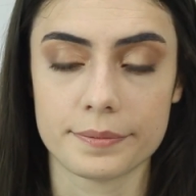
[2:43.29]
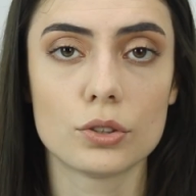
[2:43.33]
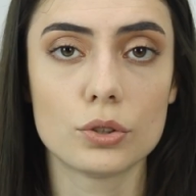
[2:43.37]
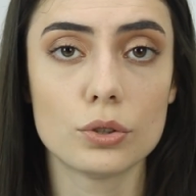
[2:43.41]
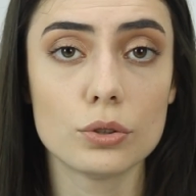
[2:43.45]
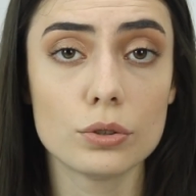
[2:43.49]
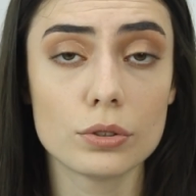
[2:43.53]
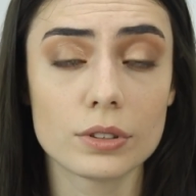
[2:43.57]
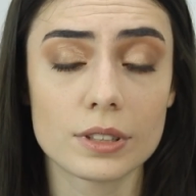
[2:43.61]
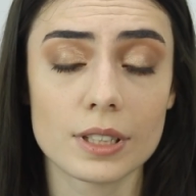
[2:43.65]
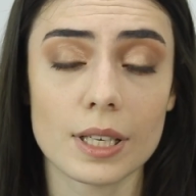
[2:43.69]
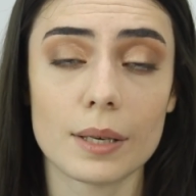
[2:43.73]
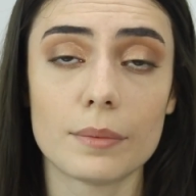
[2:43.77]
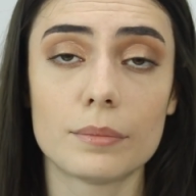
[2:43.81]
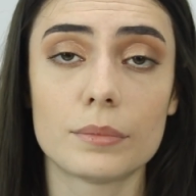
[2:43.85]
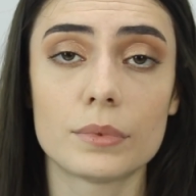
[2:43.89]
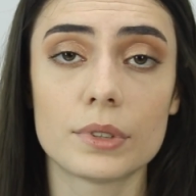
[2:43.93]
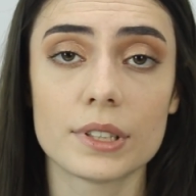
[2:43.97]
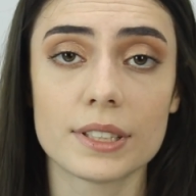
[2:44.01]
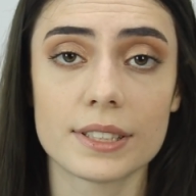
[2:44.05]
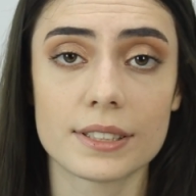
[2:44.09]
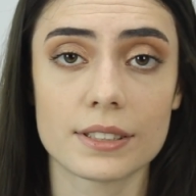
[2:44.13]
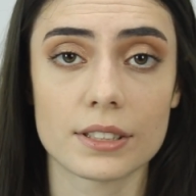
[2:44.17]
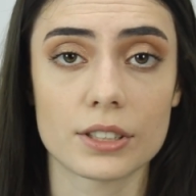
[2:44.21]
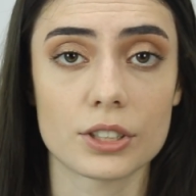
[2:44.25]
Do some
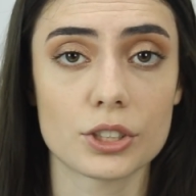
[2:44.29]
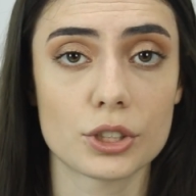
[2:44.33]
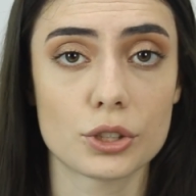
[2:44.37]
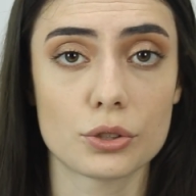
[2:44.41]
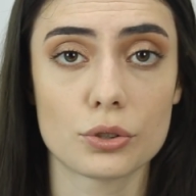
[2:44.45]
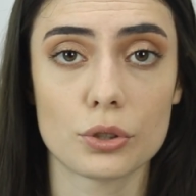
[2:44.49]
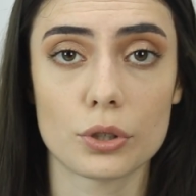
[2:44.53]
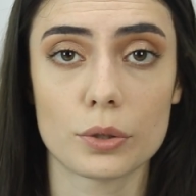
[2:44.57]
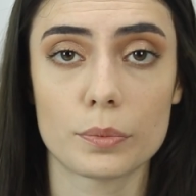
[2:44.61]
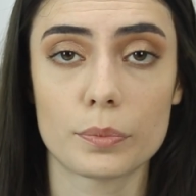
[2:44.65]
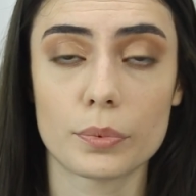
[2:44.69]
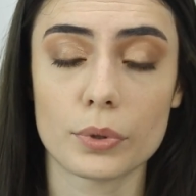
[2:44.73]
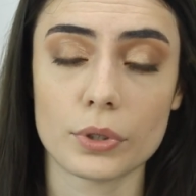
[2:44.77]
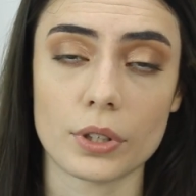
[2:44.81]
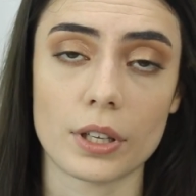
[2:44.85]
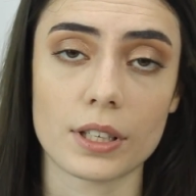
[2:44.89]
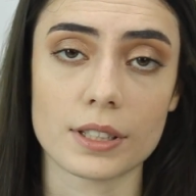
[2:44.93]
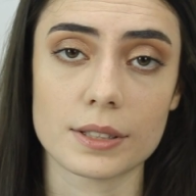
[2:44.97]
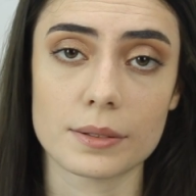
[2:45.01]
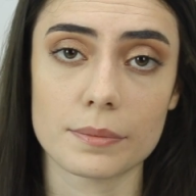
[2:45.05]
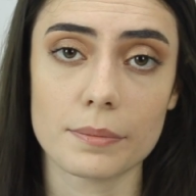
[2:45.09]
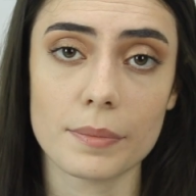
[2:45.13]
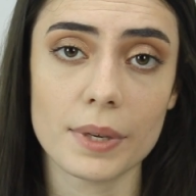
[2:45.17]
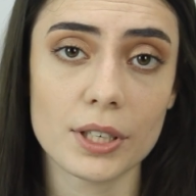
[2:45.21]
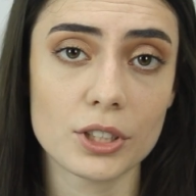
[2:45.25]
research to your
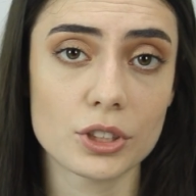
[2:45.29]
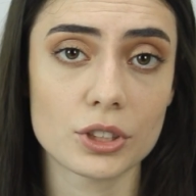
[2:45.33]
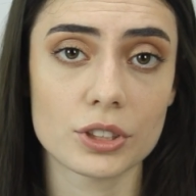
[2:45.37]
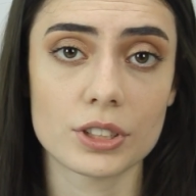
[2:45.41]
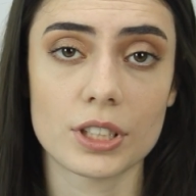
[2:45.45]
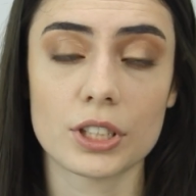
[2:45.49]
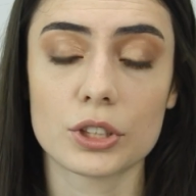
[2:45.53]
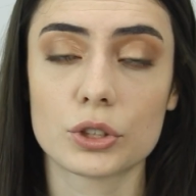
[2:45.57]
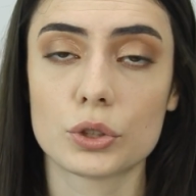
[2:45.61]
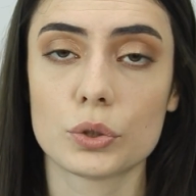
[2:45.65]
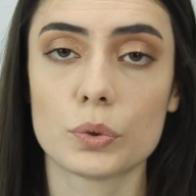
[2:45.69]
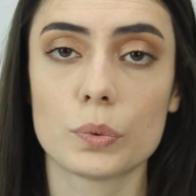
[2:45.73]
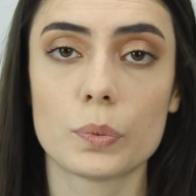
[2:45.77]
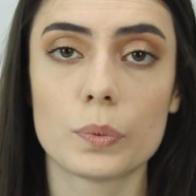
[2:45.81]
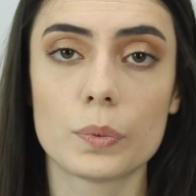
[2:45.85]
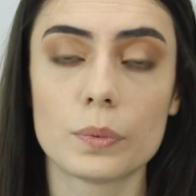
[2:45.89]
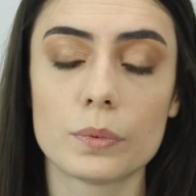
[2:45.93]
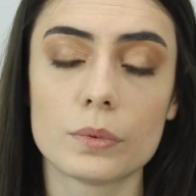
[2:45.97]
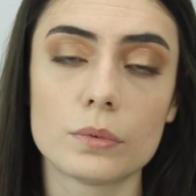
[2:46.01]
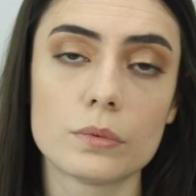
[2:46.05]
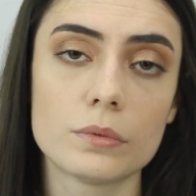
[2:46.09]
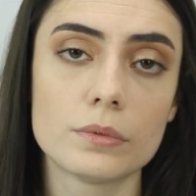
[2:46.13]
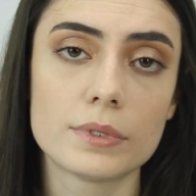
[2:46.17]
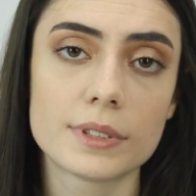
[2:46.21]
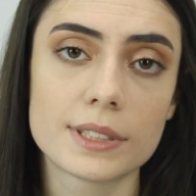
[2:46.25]
products. Make sure that
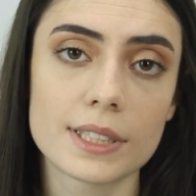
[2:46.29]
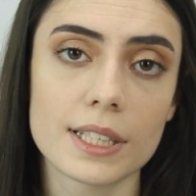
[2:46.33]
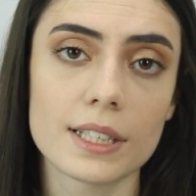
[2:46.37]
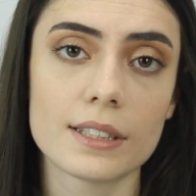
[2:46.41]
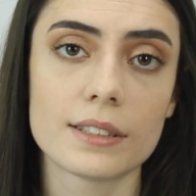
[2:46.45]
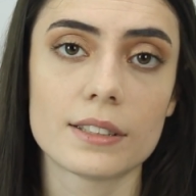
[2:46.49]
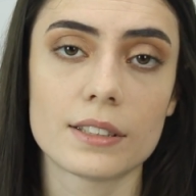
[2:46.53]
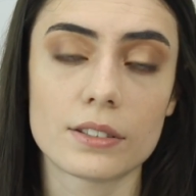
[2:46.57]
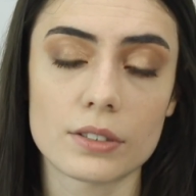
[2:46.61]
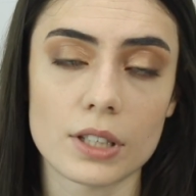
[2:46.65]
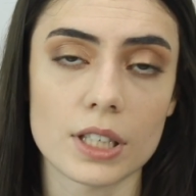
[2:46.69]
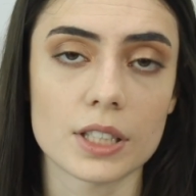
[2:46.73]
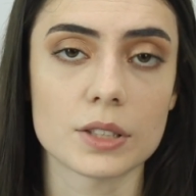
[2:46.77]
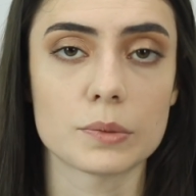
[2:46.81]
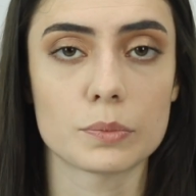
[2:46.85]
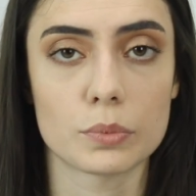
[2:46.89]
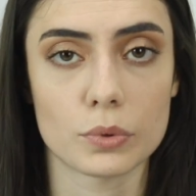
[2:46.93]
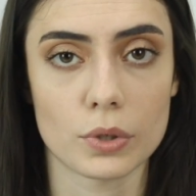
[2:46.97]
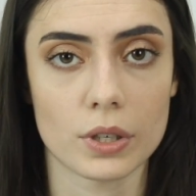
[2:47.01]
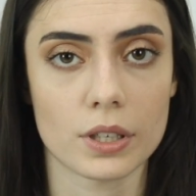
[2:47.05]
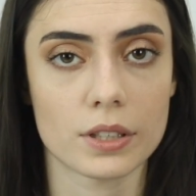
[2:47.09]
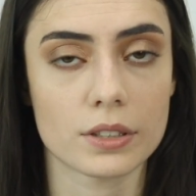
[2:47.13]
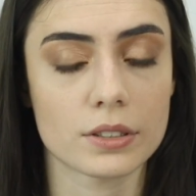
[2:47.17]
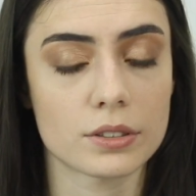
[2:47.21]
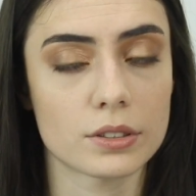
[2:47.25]
you sell the right
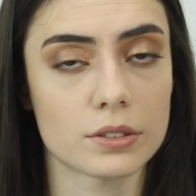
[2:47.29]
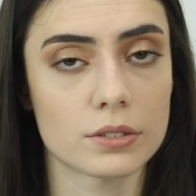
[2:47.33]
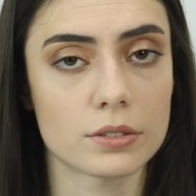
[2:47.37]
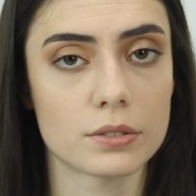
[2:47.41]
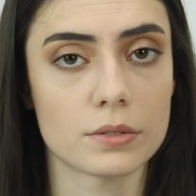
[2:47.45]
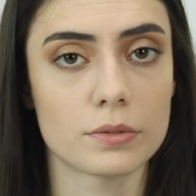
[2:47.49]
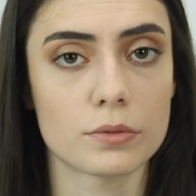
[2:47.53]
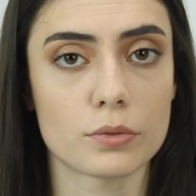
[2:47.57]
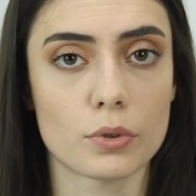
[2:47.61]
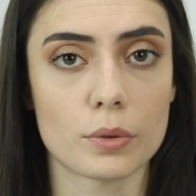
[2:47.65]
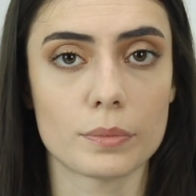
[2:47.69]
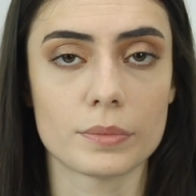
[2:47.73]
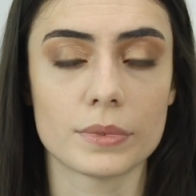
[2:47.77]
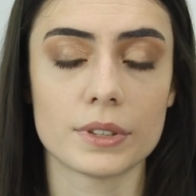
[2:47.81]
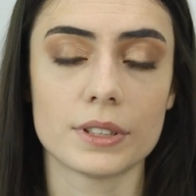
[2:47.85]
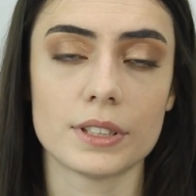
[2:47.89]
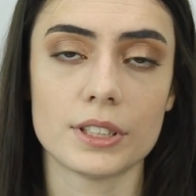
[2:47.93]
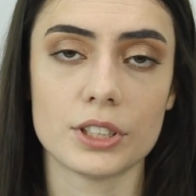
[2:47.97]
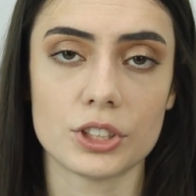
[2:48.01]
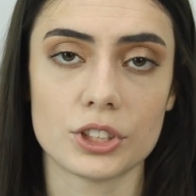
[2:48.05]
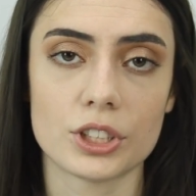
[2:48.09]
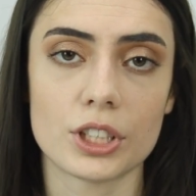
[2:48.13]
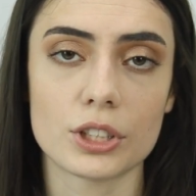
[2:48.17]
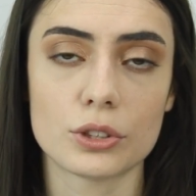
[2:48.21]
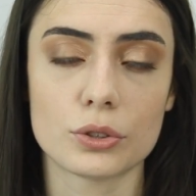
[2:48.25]
products from the
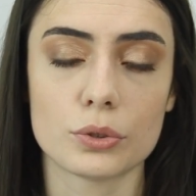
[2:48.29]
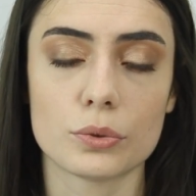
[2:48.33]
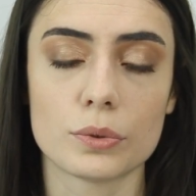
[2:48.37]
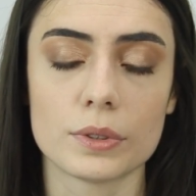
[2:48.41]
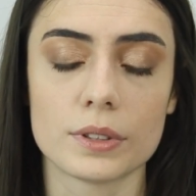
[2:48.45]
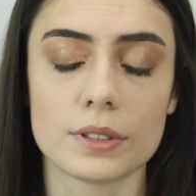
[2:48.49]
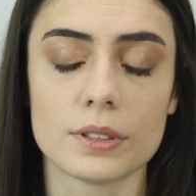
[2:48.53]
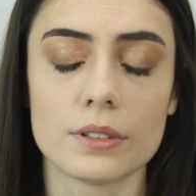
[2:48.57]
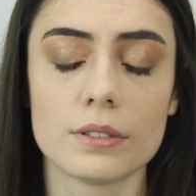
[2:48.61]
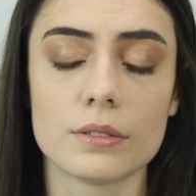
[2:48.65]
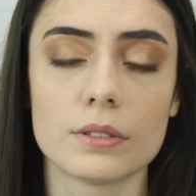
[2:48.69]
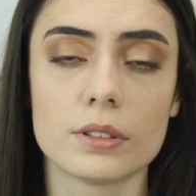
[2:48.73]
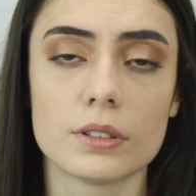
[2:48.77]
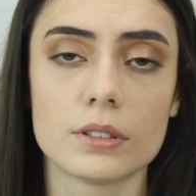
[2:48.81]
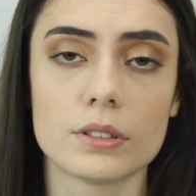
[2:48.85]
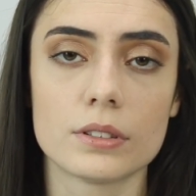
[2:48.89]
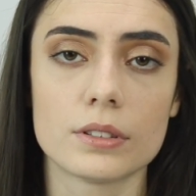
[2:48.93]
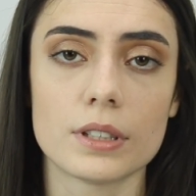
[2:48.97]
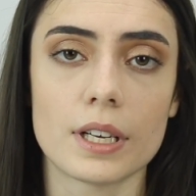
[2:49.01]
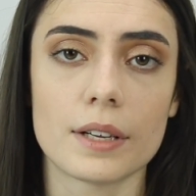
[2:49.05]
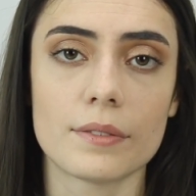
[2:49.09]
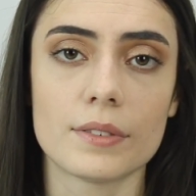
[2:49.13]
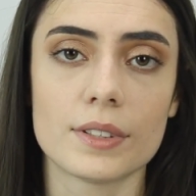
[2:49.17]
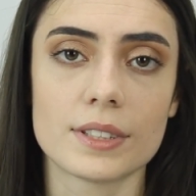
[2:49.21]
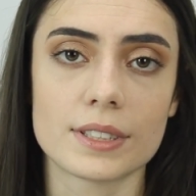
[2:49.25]
niche that you
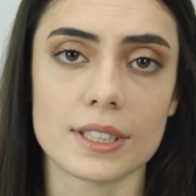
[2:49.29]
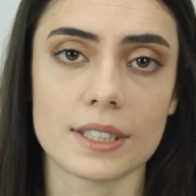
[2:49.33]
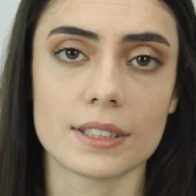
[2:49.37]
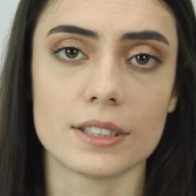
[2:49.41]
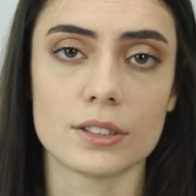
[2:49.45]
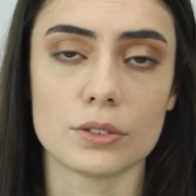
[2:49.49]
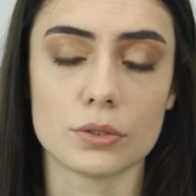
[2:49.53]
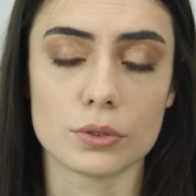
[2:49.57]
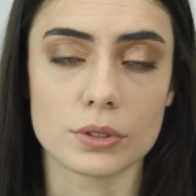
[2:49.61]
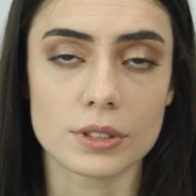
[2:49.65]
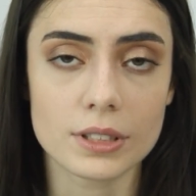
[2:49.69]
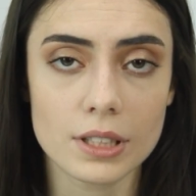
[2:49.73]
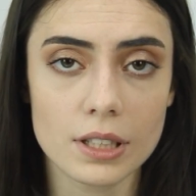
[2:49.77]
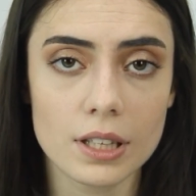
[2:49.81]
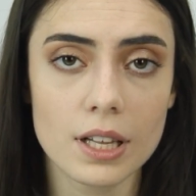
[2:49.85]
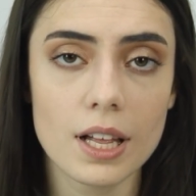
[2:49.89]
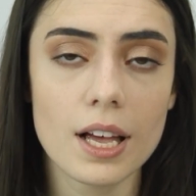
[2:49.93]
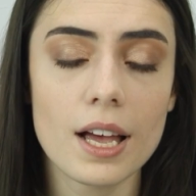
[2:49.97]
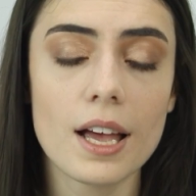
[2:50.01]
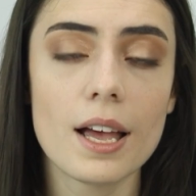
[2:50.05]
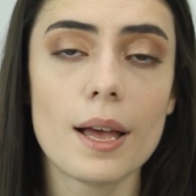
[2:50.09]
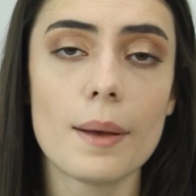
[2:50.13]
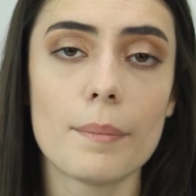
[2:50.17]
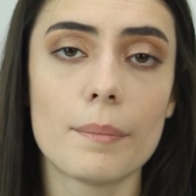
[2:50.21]
have decided to sell.